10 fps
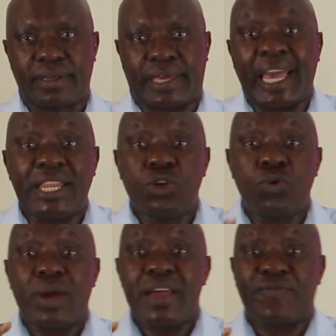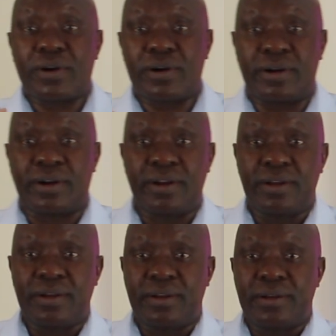Can you ever
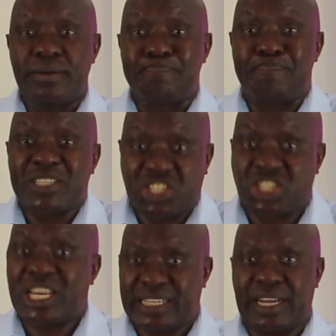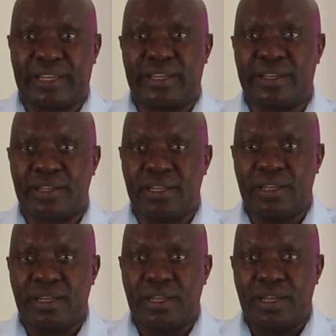be shattered
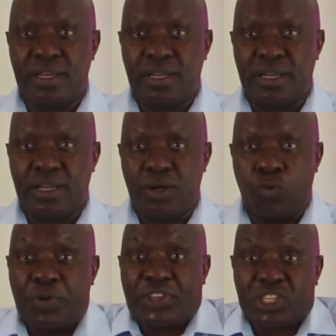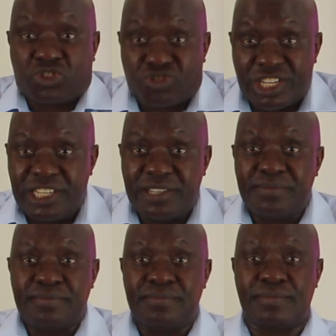with a
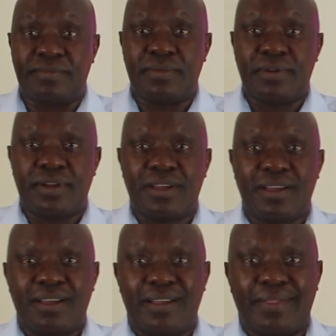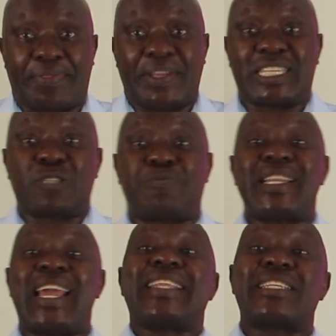dream that has
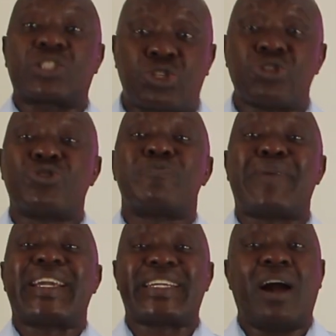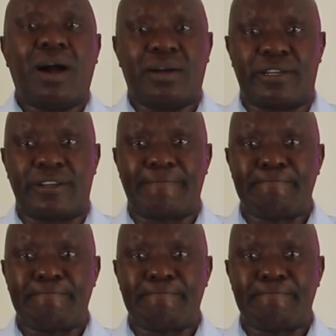been handed to you by God?